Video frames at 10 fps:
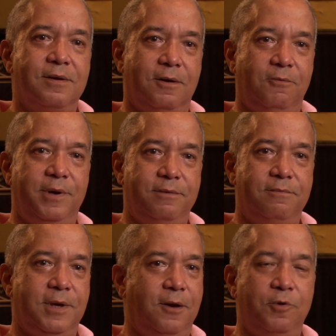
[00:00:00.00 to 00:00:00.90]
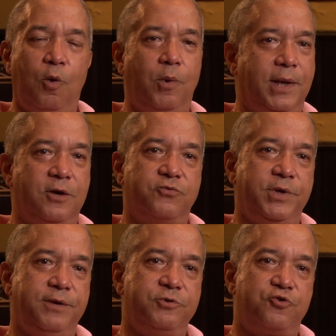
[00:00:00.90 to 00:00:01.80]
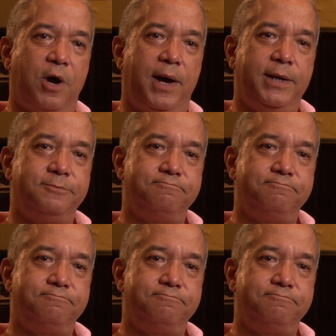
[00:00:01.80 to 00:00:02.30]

when no one else would even try.